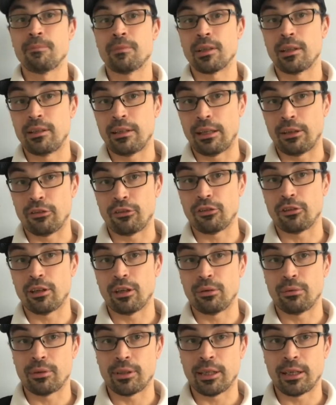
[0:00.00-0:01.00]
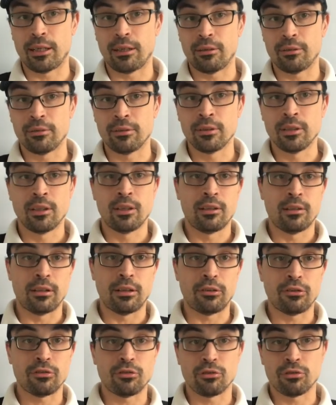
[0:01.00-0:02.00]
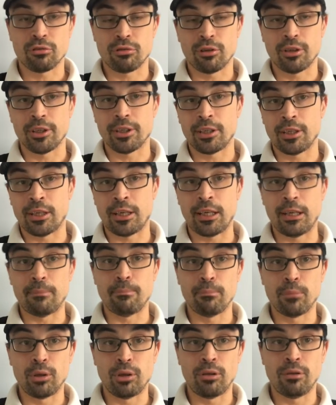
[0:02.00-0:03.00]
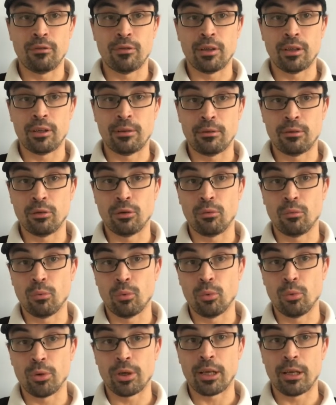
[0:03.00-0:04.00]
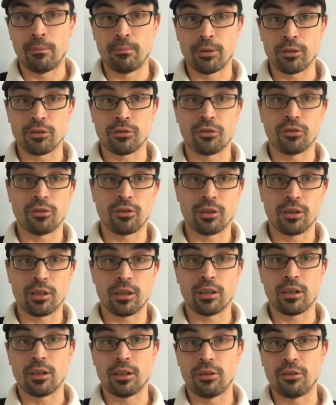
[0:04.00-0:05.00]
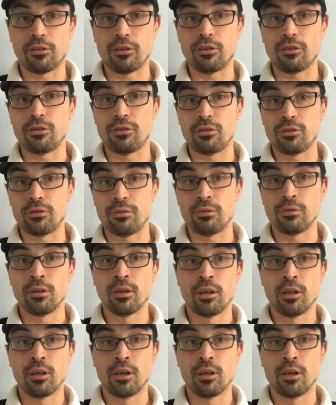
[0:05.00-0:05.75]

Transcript: Let's slow down. Let's just try and keep moving, not walking, but just continue